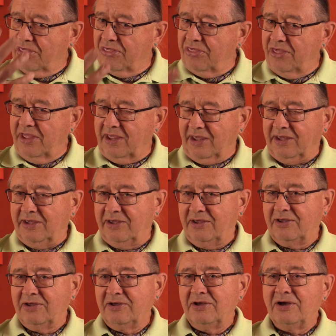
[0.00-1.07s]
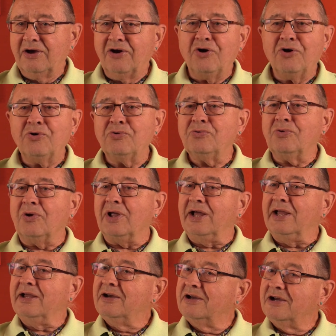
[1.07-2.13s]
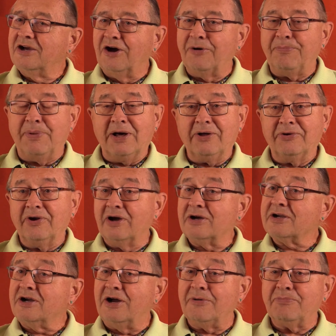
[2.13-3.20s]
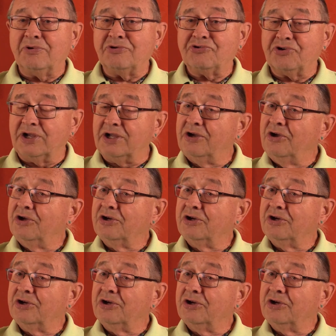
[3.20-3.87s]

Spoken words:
think only about accomplishing